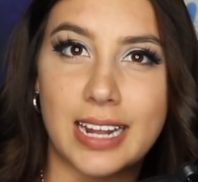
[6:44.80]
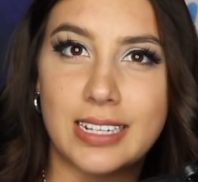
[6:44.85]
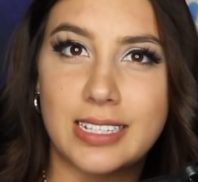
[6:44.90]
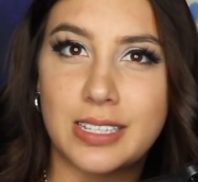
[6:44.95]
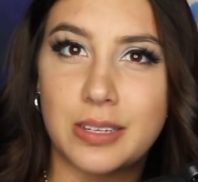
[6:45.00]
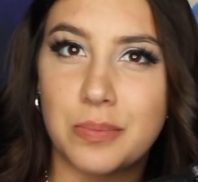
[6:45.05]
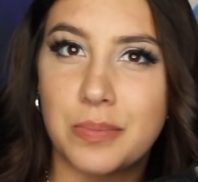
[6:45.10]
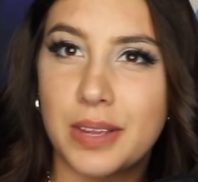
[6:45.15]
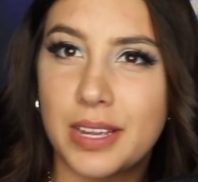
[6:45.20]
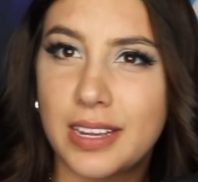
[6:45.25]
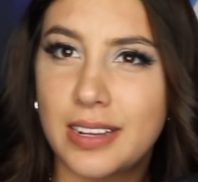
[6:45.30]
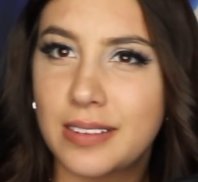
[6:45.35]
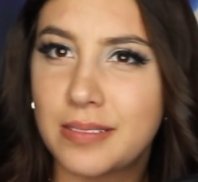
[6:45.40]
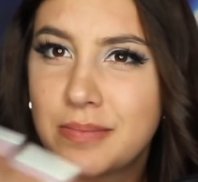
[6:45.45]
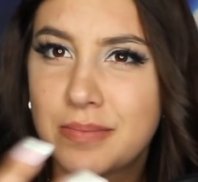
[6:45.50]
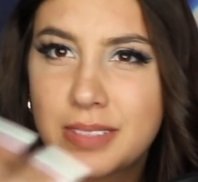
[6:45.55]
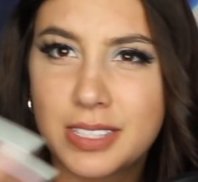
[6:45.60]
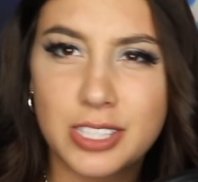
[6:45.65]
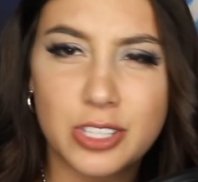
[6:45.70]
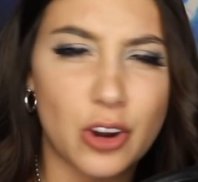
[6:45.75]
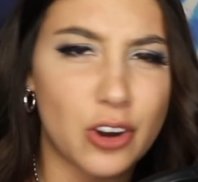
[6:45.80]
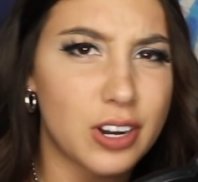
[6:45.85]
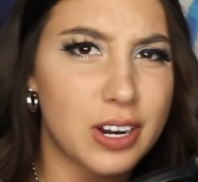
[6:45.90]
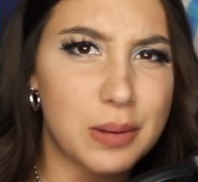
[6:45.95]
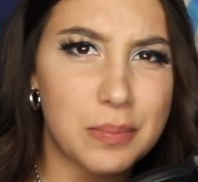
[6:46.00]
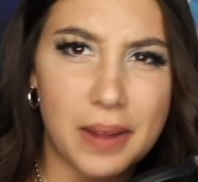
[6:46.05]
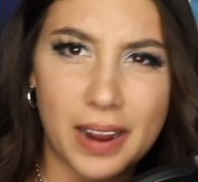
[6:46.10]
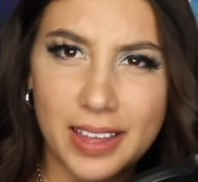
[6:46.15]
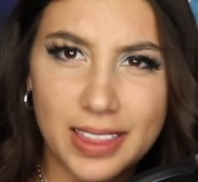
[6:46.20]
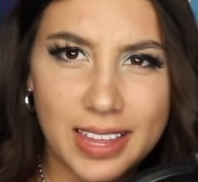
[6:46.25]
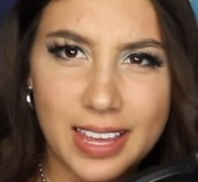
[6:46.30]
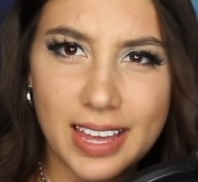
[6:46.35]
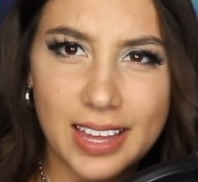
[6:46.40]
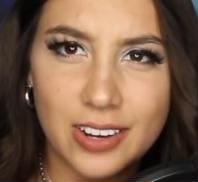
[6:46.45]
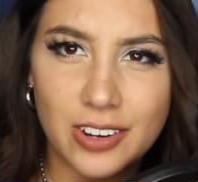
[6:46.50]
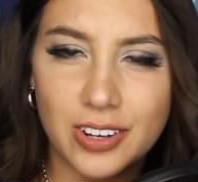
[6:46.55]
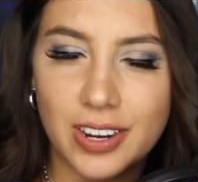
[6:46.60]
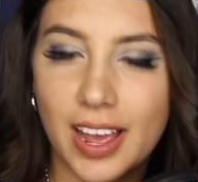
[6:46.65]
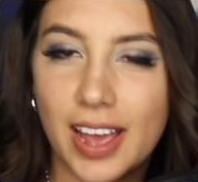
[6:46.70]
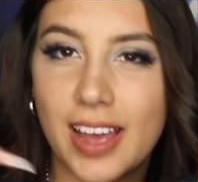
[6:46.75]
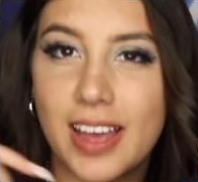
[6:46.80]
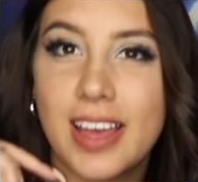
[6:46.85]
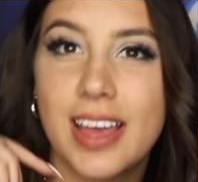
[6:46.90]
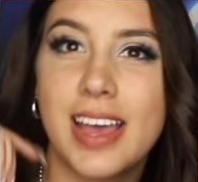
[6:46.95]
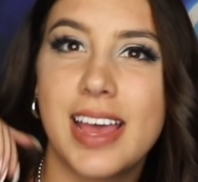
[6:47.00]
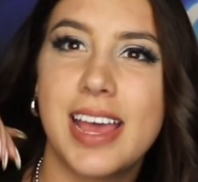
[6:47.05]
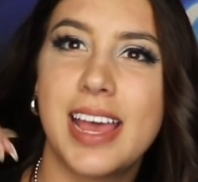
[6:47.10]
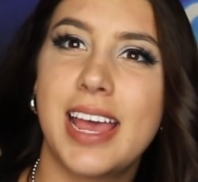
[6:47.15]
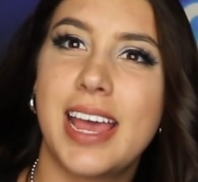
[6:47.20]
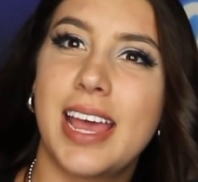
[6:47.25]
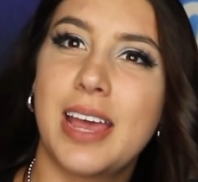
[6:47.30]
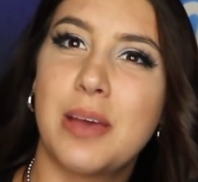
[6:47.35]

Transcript: said to be started by the internet.